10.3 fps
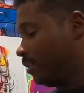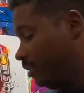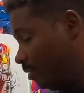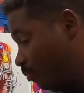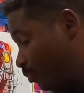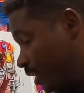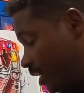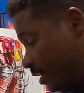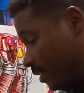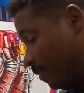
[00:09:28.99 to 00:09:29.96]
the
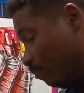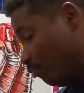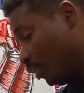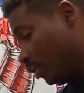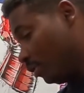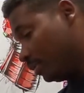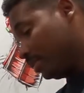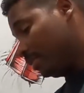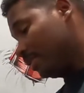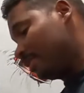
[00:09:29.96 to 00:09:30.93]
big
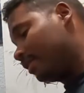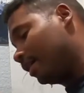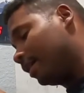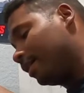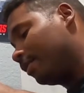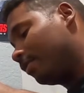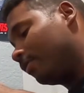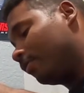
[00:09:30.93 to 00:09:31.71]
boss. This guy